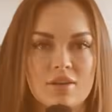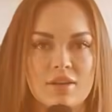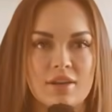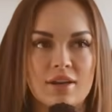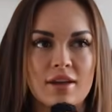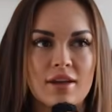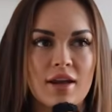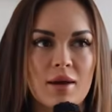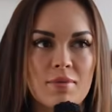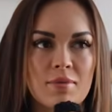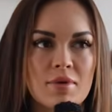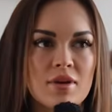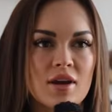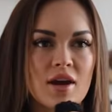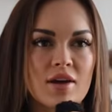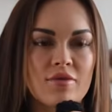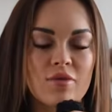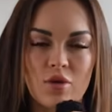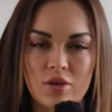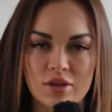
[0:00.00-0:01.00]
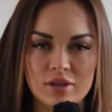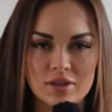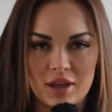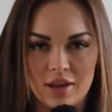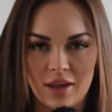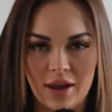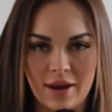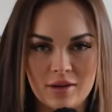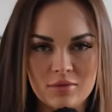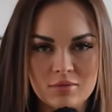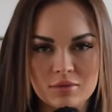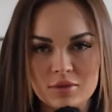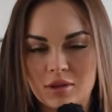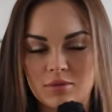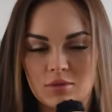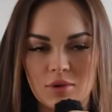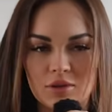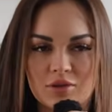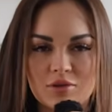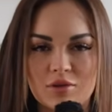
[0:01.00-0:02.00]
and I happen to have all the sale items, so
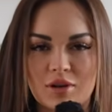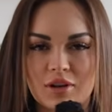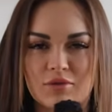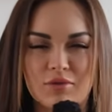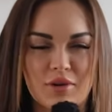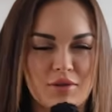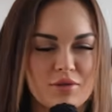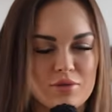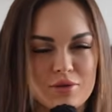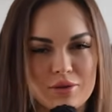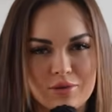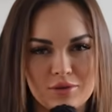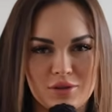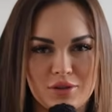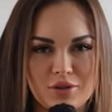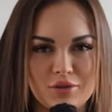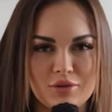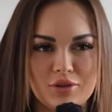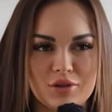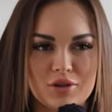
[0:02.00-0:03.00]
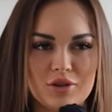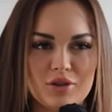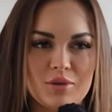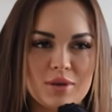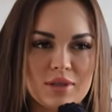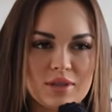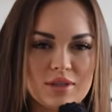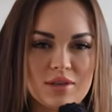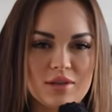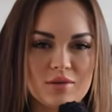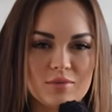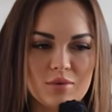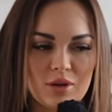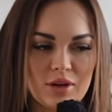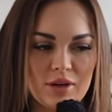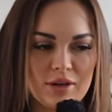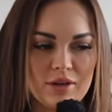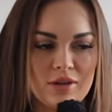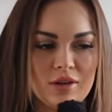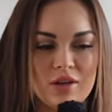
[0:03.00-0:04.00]
I'm also gonna run through those too, just so you can see them
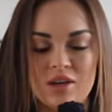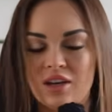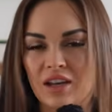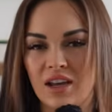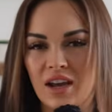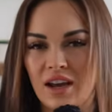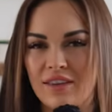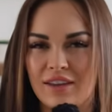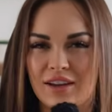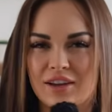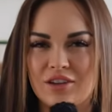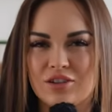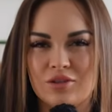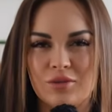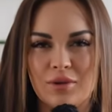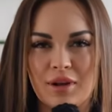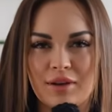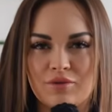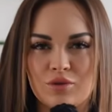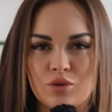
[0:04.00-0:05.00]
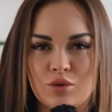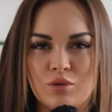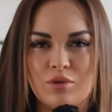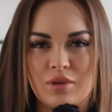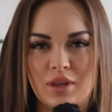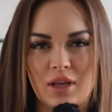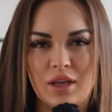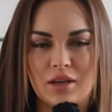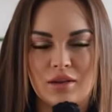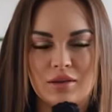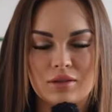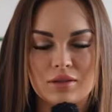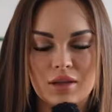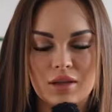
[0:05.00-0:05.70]
on. I think I just don't have two things.